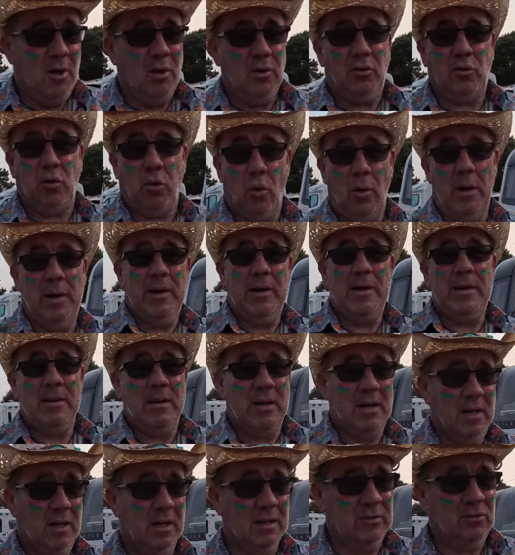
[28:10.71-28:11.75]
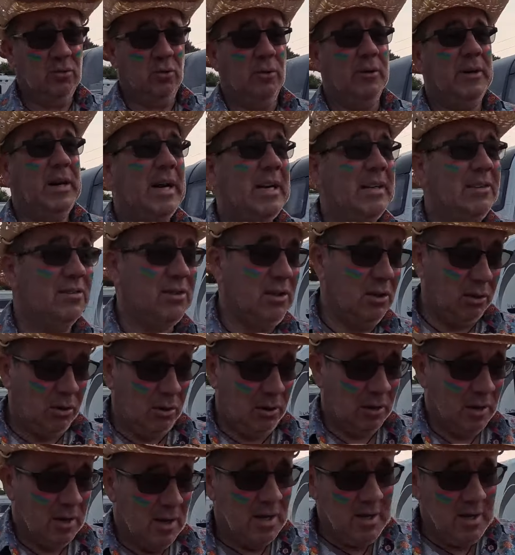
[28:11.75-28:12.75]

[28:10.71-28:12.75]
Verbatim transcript: Toyah, uh, Toyah at 8 o'clock.